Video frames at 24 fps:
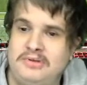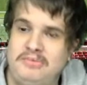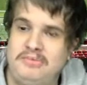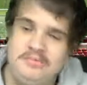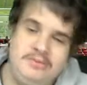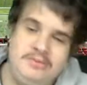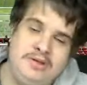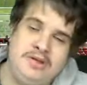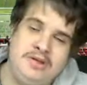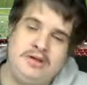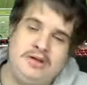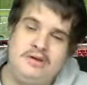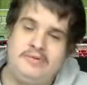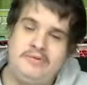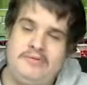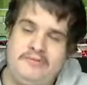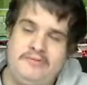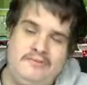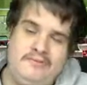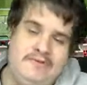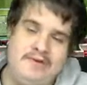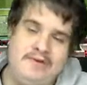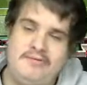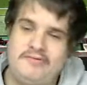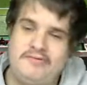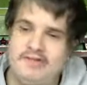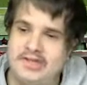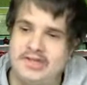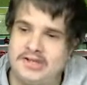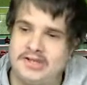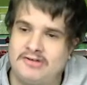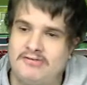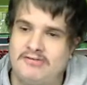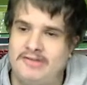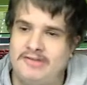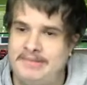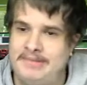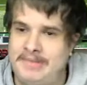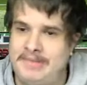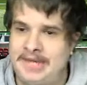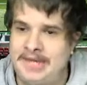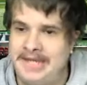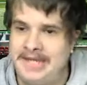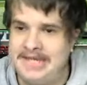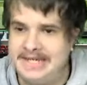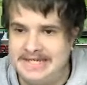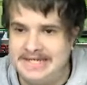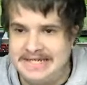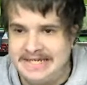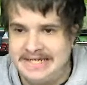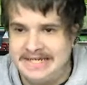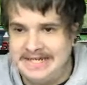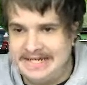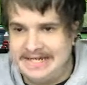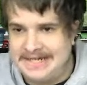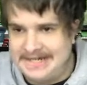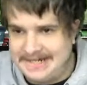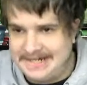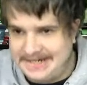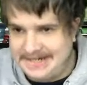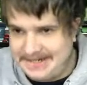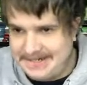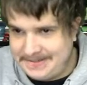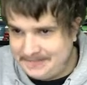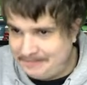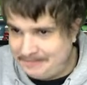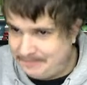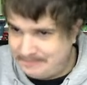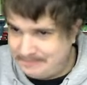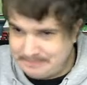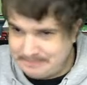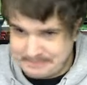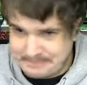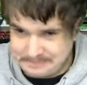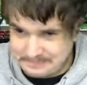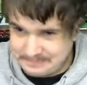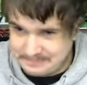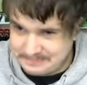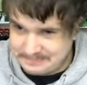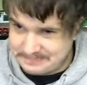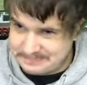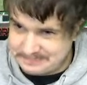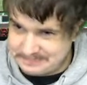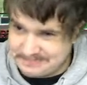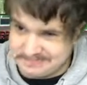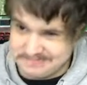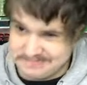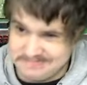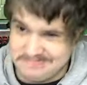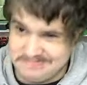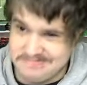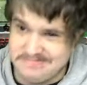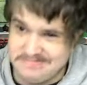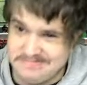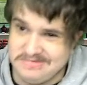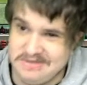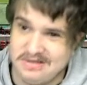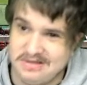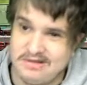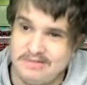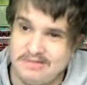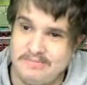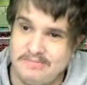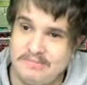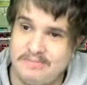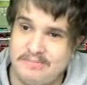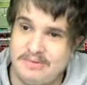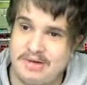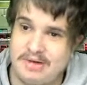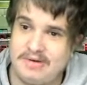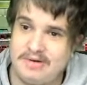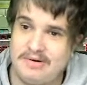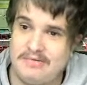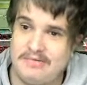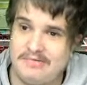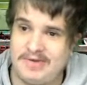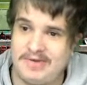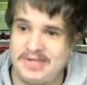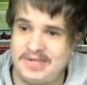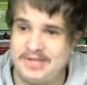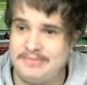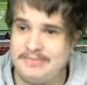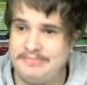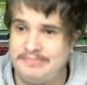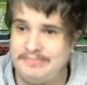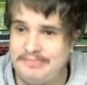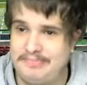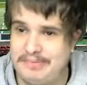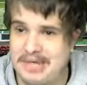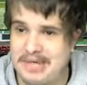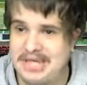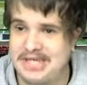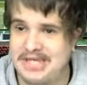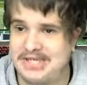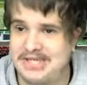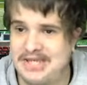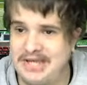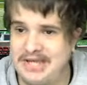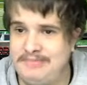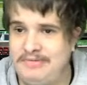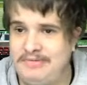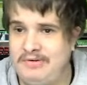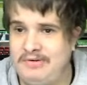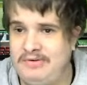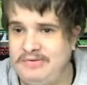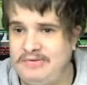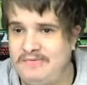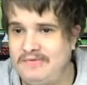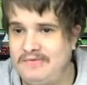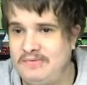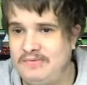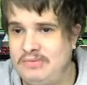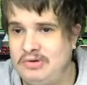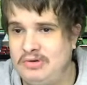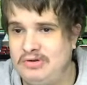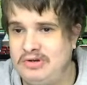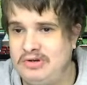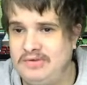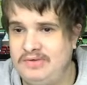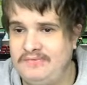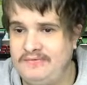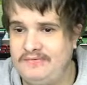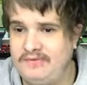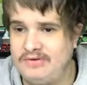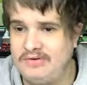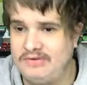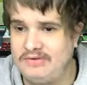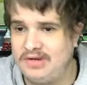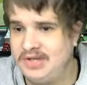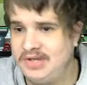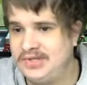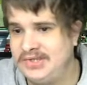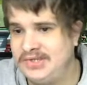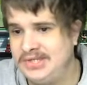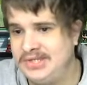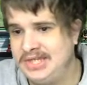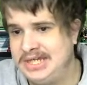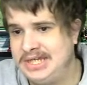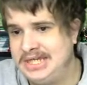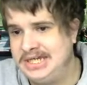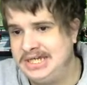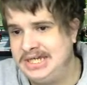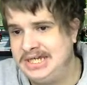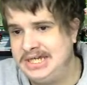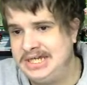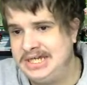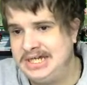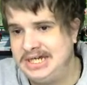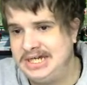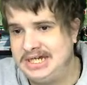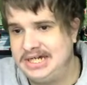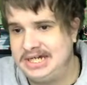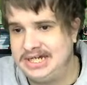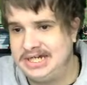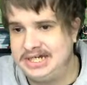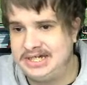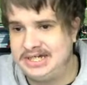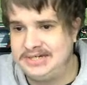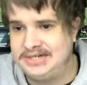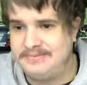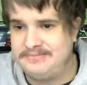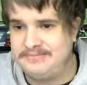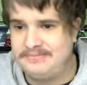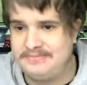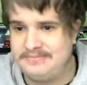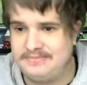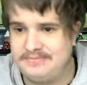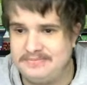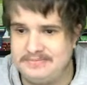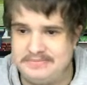you know, feel free to correct me. But that's a big statement from Nottingham Forest. And